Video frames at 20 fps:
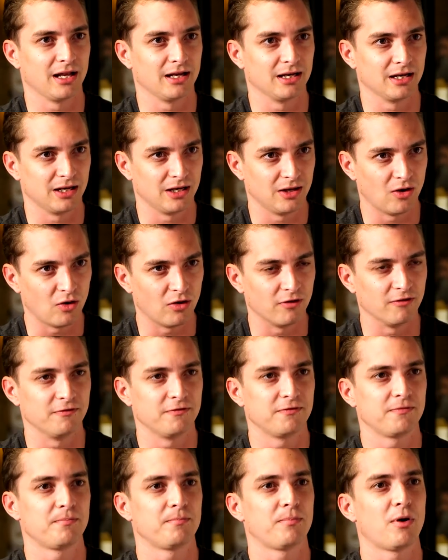and a, lot
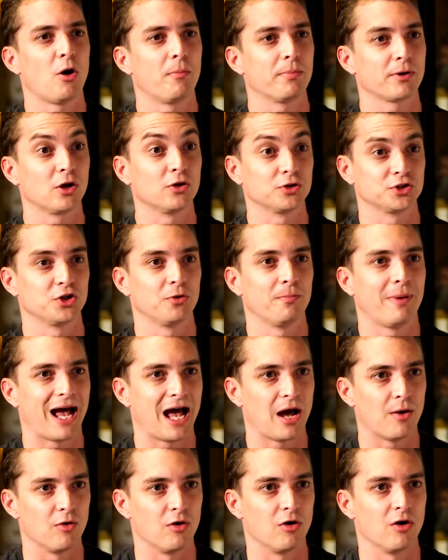of pop culture
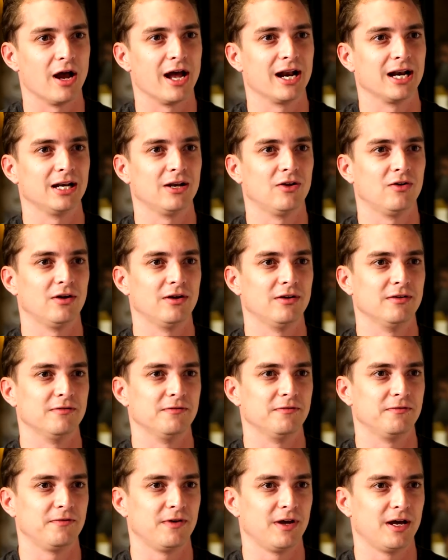power and a lot
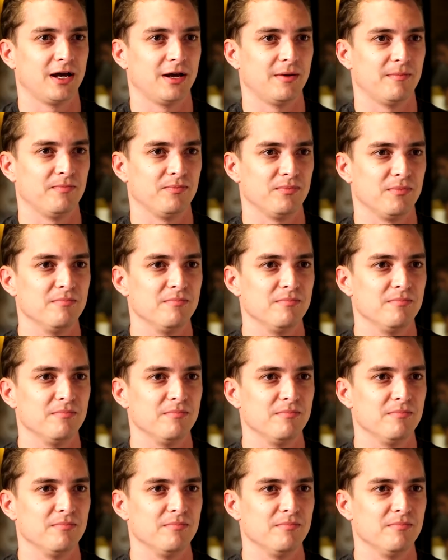of um,